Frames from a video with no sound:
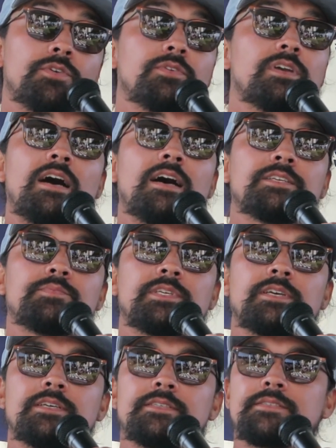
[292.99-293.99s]
all you guys,
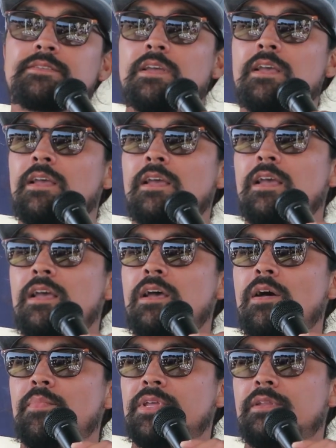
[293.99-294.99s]
because
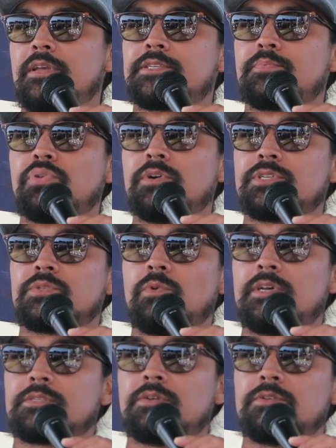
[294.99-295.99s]
I mean, it's pushed
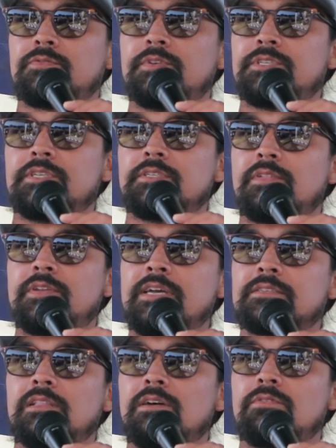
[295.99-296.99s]
West Coast fishing to the
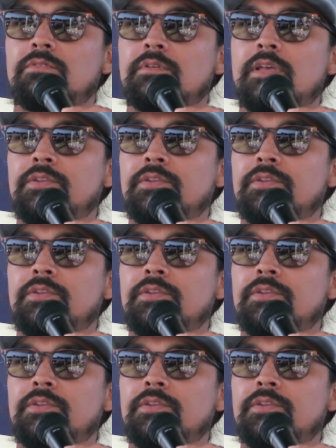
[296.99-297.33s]
next level,